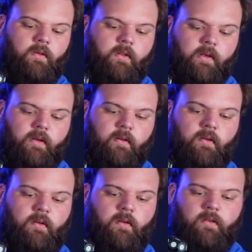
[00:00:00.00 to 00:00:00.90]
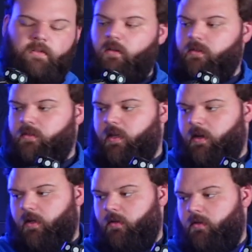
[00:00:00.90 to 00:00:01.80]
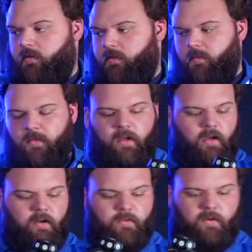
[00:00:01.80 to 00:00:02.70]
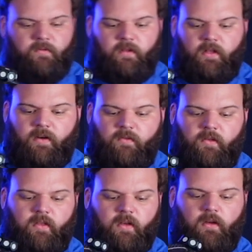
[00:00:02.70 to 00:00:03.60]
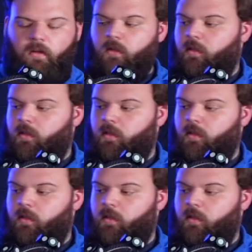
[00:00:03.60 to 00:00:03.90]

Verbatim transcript: Click start scanning. Same thing here, just want to fill in everything.